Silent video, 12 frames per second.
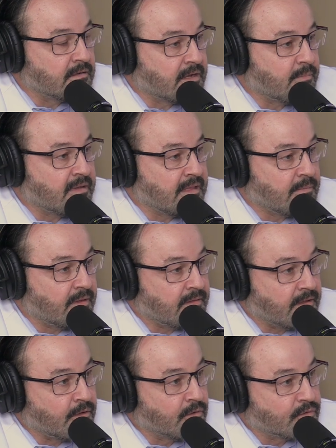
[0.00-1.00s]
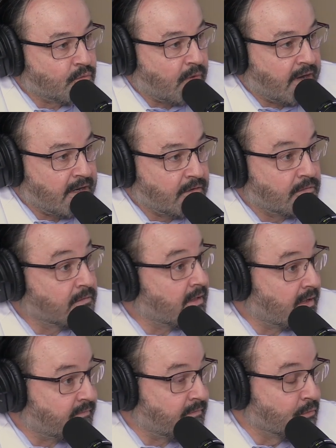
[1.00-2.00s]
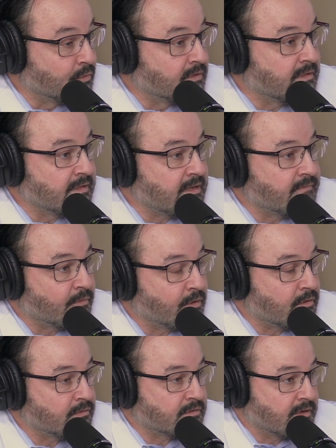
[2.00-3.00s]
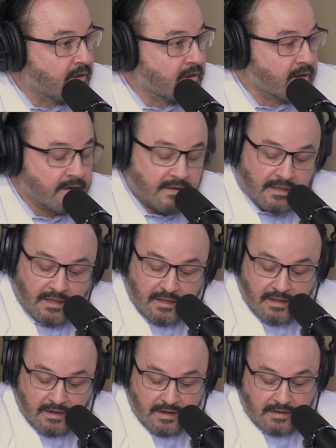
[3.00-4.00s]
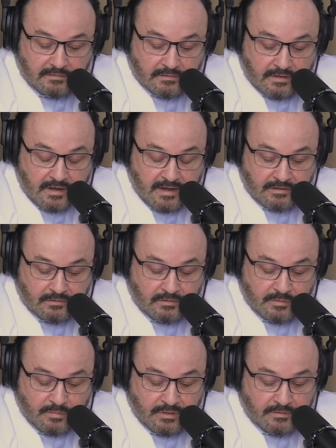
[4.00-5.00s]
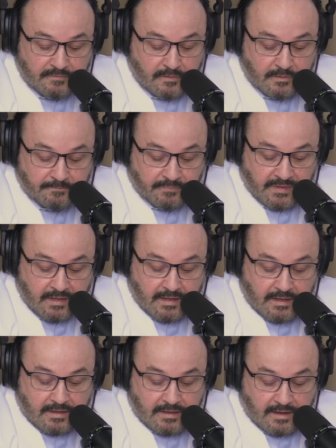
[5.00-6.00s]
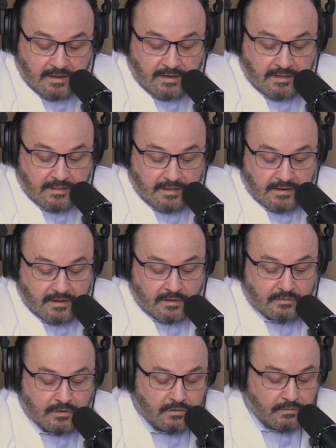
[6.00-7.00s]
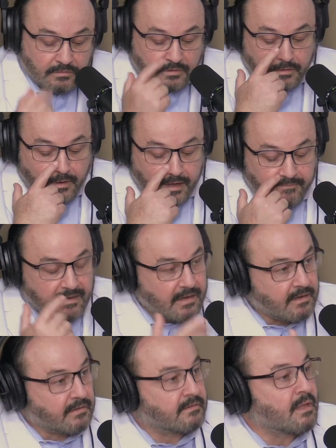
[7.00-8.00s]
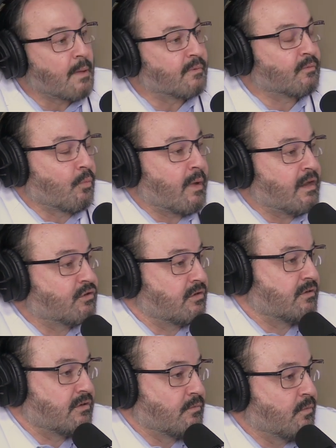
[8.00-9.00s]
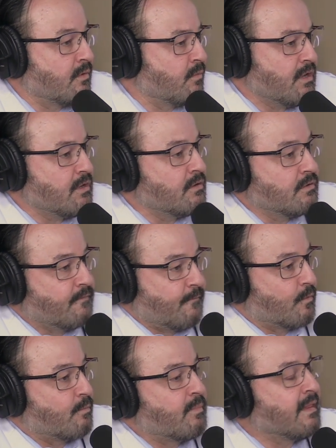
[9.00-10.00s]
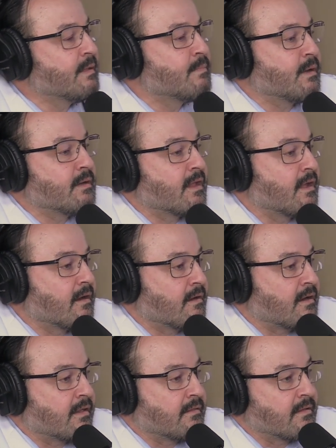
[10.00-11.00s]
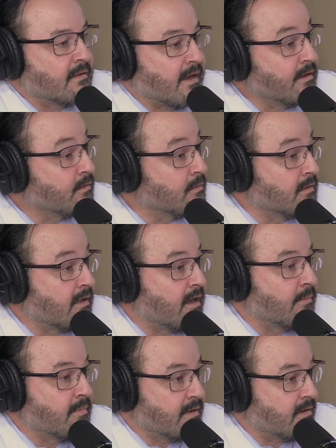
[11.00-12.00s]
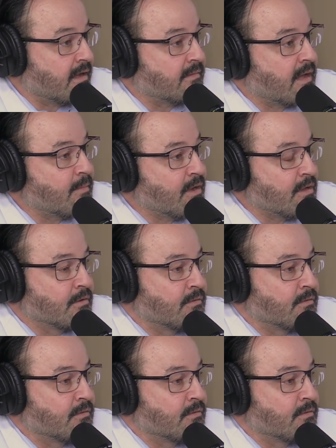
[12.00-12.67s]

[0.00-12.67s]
looking belly button that goes right into that fleur de lis vertical scar, and it can look natural and beautiful. Yeah, and then do you have any tips for patients? What do you do for belly button care? I think I do a lot, but how about you?